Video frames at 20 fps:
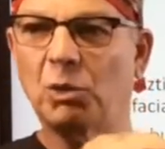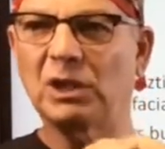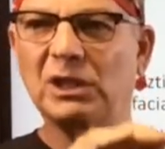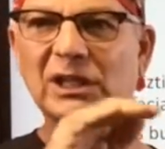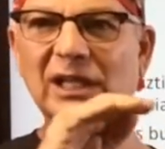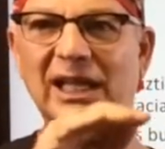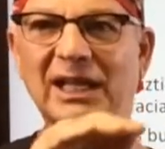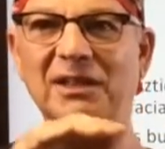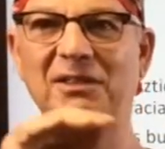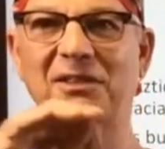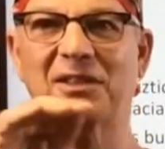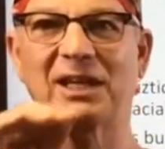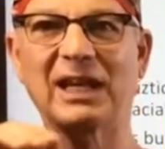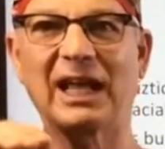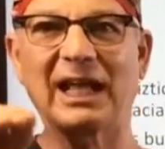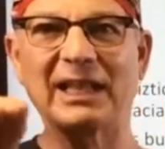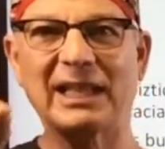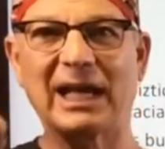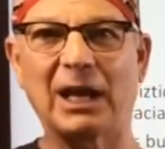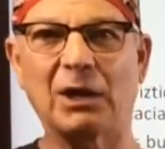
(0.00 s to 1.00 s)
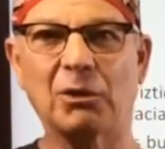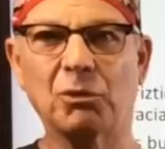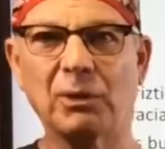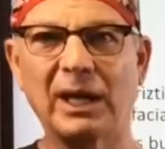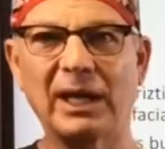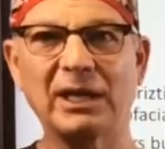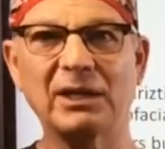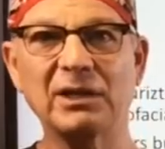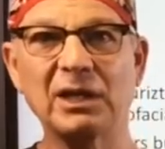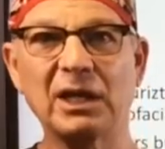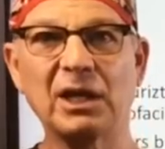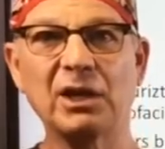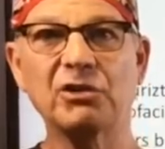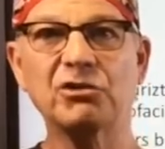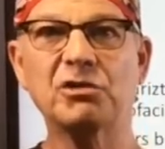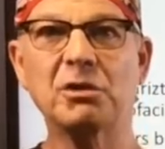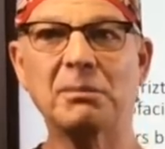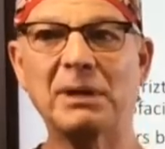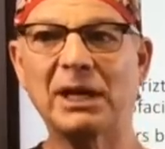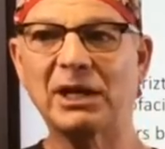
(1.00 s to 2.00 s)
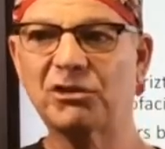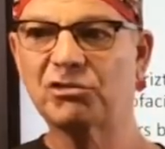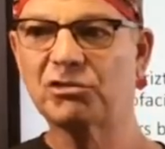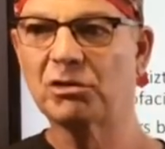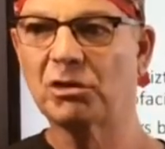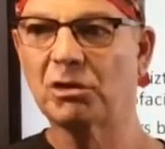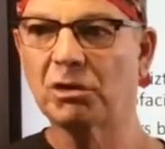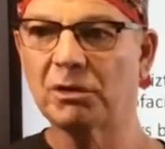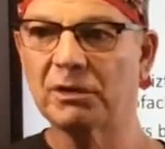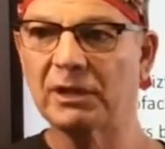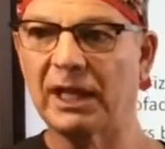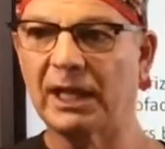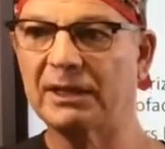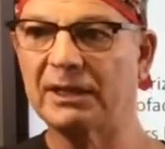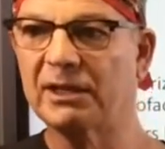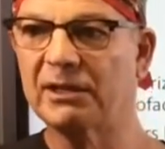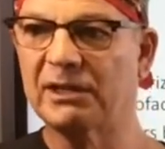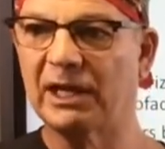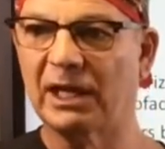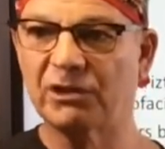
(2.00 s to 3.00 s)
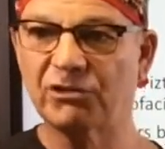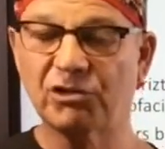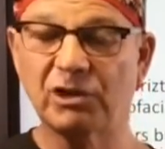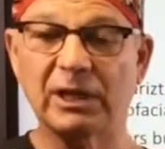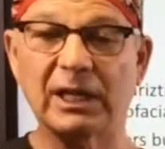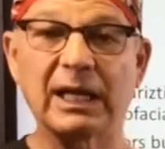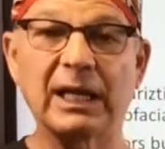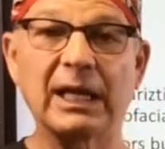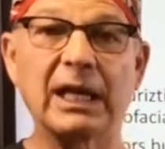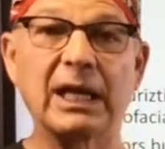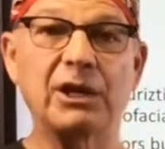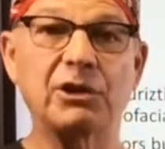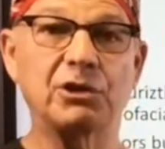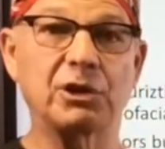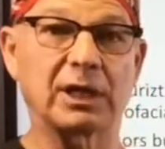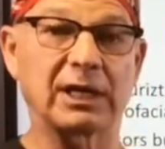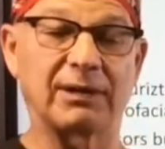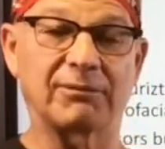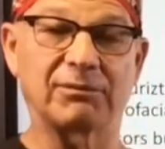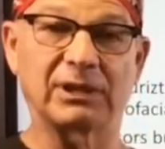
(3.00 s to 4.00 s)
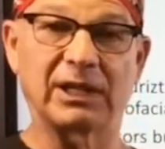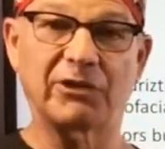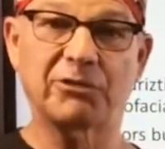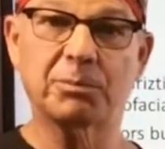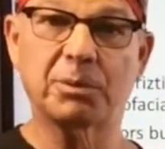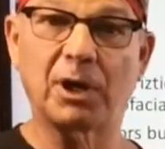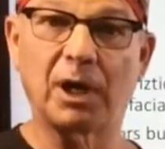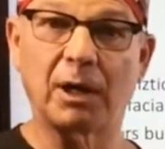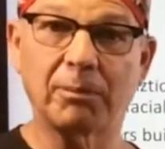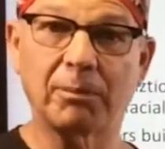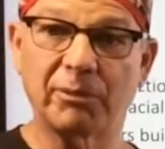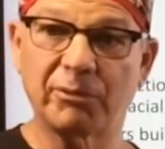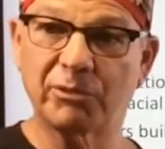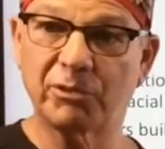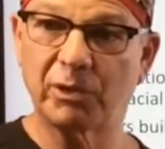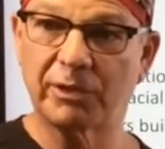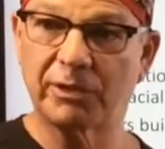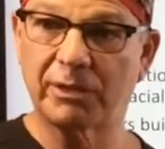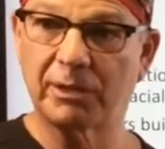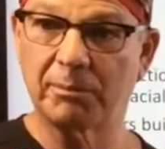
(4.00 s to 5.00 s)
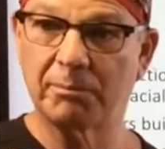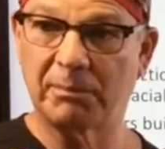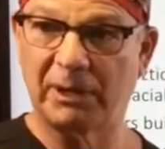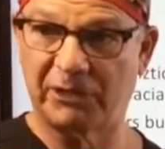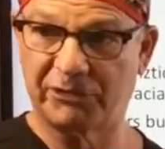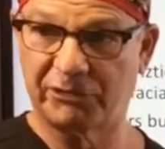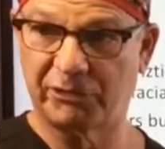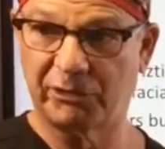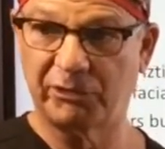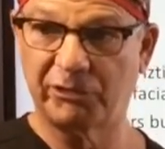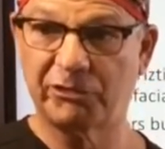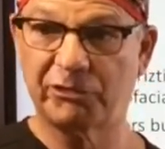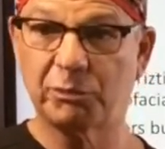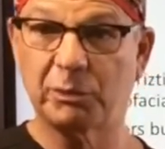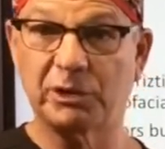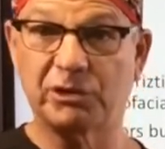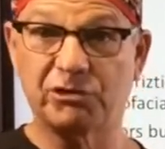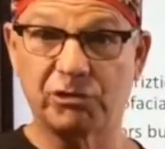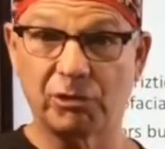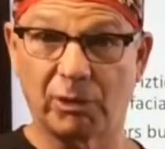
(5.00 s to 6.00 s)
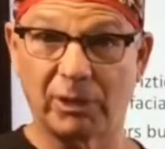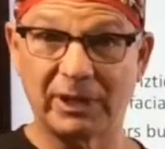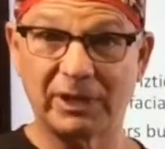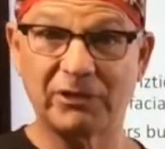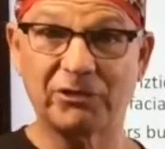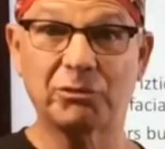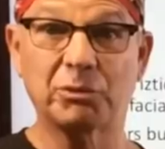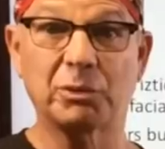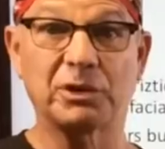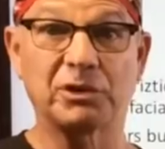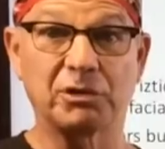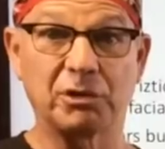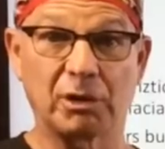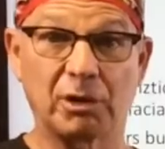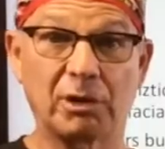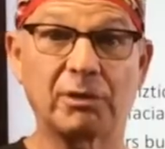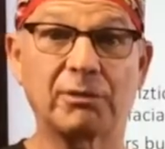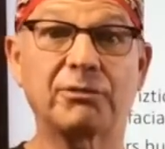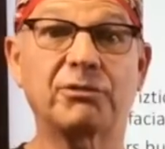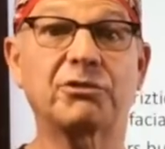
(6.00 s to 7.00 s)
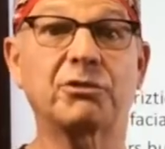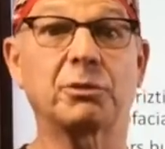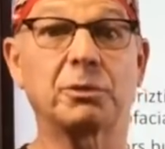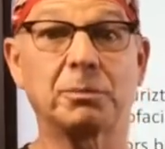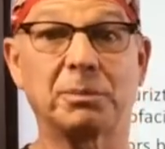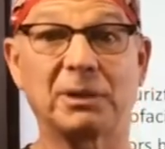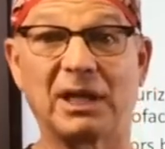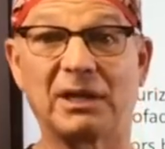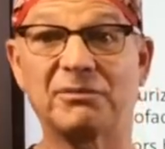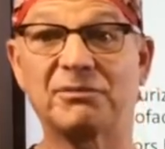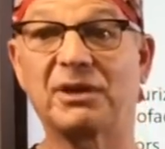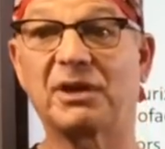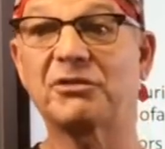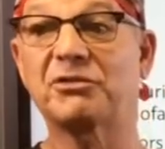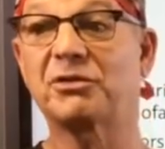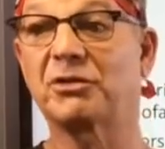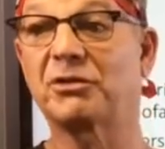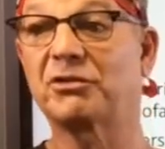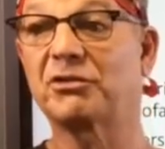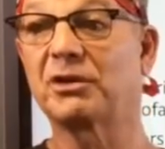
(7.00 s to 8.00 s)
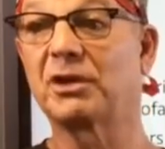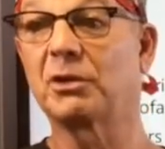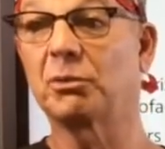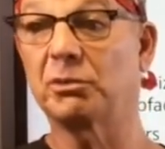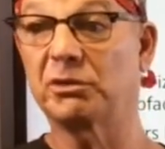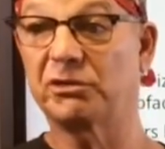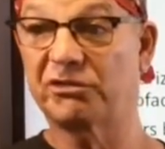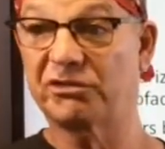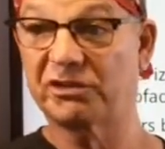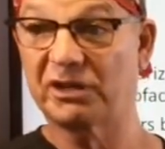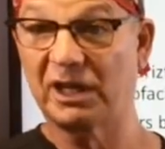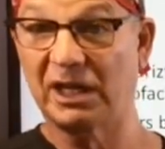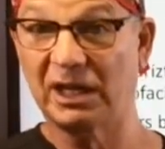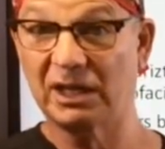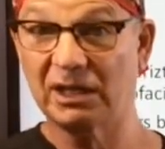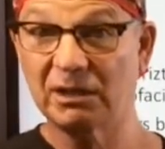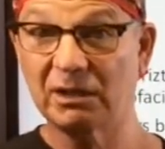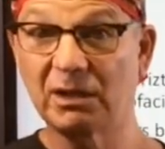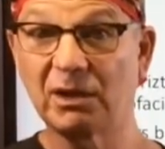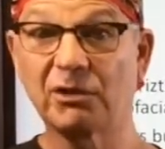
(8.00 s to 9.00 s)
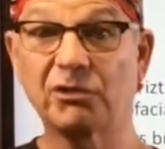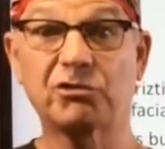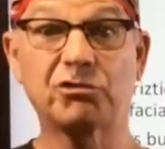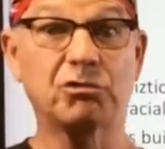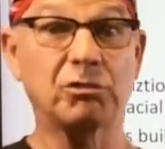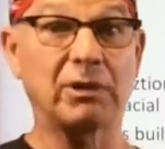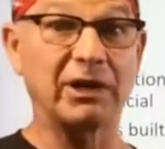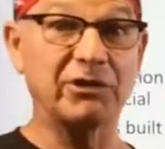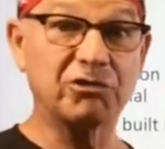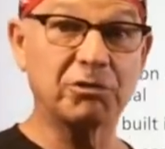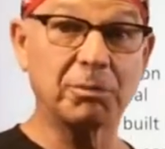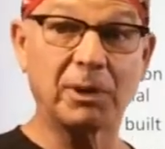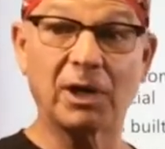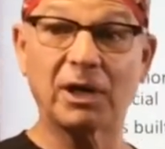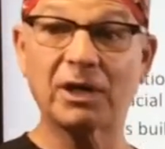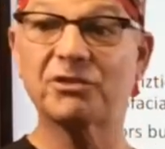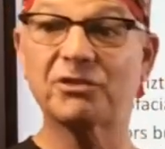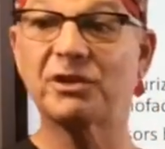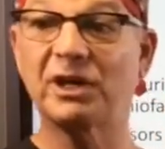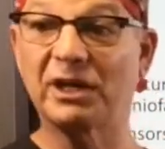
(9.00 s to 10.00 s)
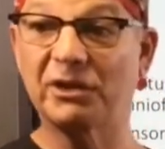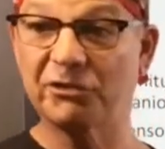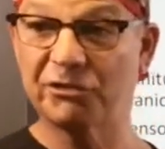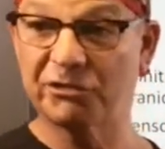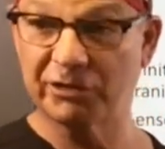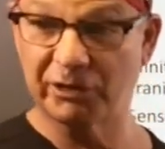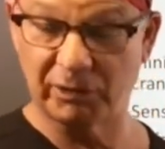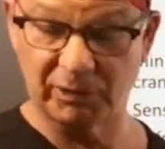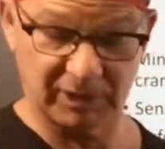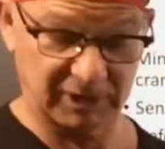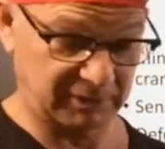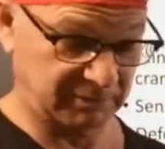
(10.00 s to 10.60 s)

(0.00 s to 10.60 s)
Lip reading: cutting the bone and correcting it all at once, you could put one of these corrective nails or plates, and they'll slowly correct, but not in a straight direction, now in